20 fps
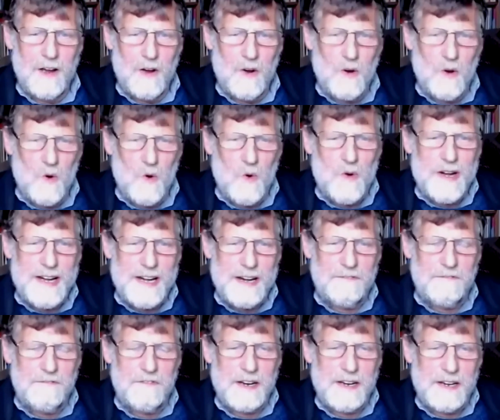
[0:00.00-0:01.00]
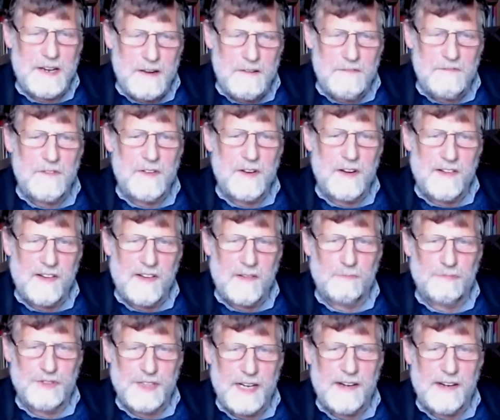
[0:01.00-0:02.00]
only forgiveness
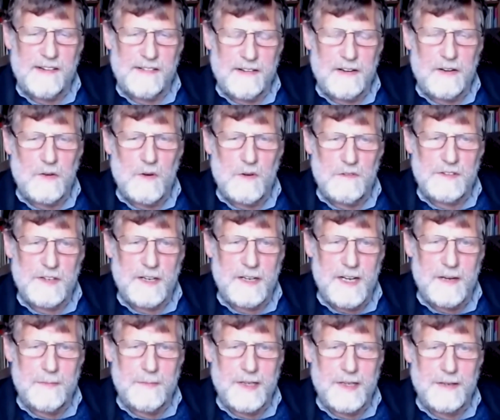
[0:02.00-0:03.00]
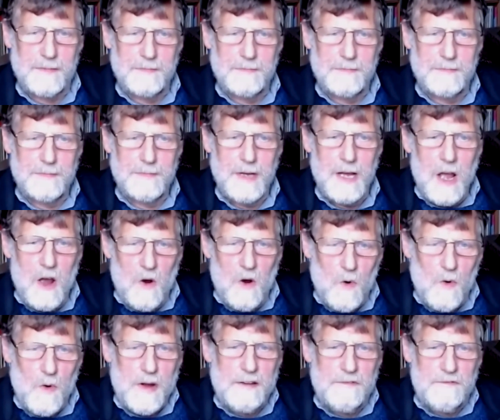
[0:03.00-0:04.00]
breaks the law of karma.
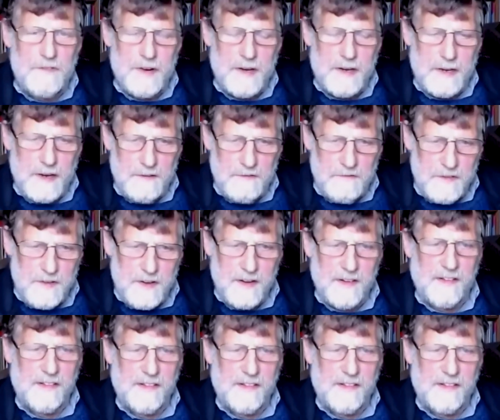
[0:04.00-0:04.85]
Only forgiveness